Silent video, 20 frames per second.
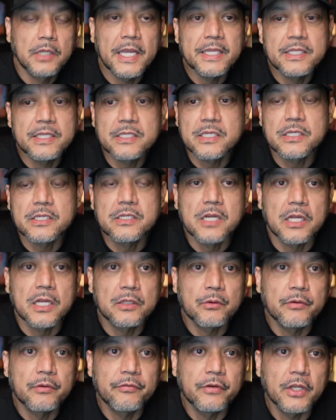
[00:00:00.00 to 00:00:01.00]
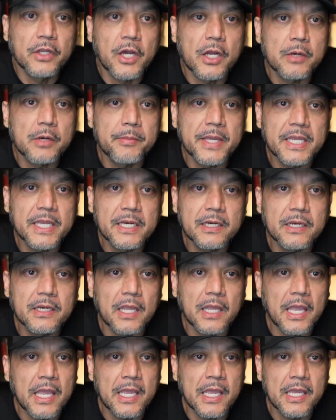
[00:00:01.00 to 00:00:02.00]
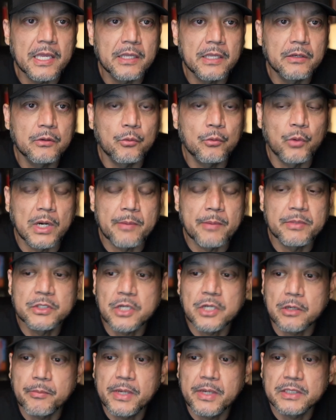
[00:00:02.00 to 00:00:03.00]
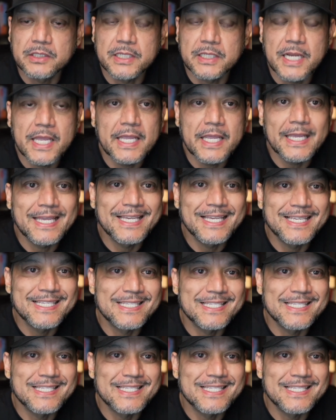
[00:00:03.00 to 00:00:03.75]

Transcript: this is Nato, fully automated, and what I'm going to talk about today is